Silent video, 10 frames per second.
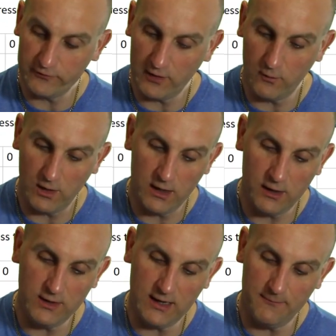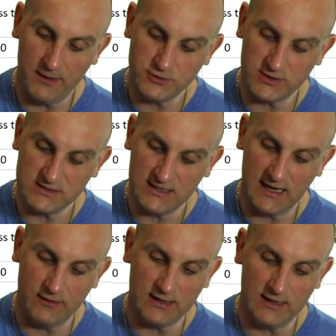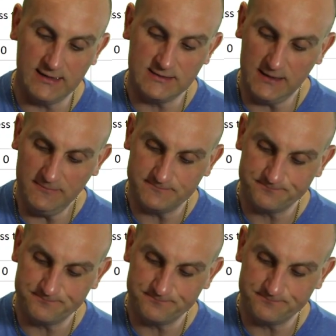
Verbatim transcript: So loading up my trusty calculator,